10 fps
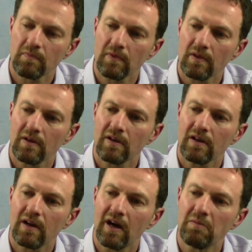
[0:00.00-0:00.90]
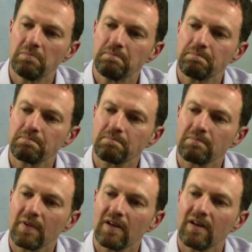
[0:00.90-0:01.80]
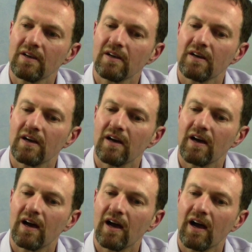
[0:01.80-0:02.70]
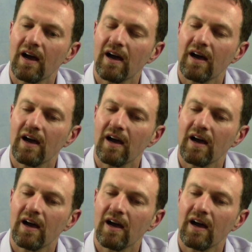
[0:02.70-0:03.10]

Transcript: Nobody speaks.